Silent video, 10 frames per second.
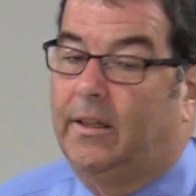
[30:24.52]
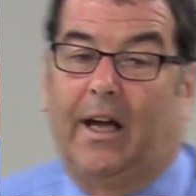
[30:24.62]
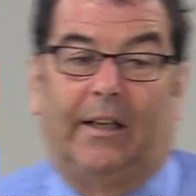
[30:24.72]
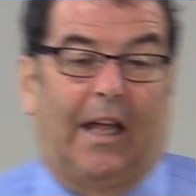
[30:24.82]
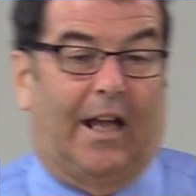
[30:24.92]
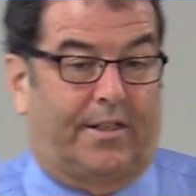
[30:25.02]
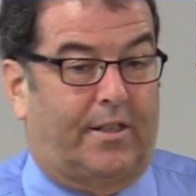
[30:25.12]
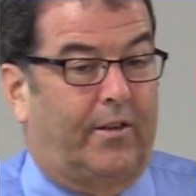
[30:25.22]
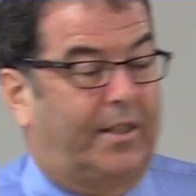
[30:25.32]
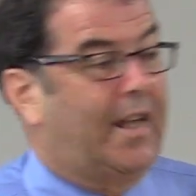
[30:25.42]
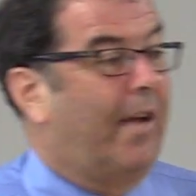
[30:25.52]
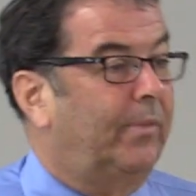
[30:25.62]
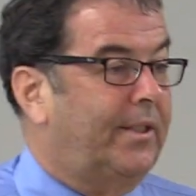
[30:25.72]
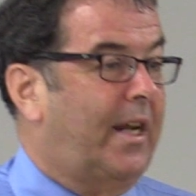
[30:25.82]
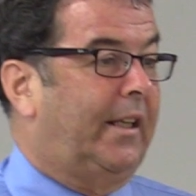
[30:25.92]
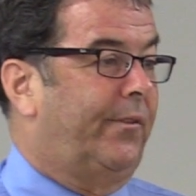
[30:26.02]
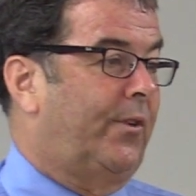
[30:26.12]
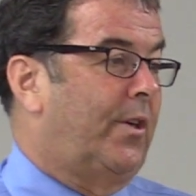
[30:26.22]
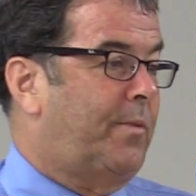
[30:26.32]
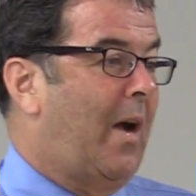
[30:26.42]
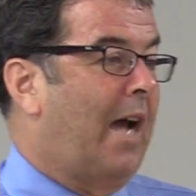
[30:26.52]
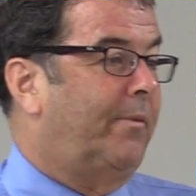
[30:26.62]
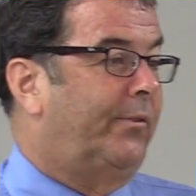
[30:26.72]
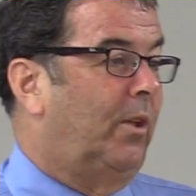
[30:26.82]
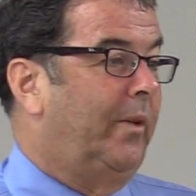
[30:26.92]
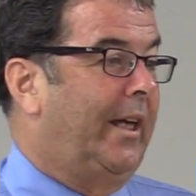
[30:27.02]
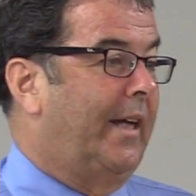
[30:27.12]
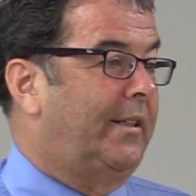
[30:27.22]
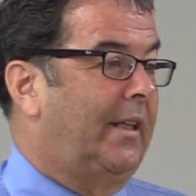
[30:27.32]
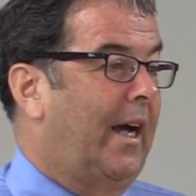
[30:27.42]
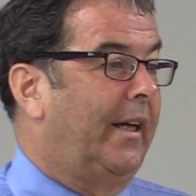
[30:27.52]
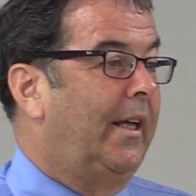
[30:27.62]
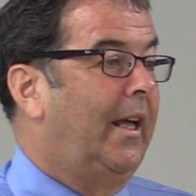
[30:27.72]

unless or except. Let's take the first part before we get to that.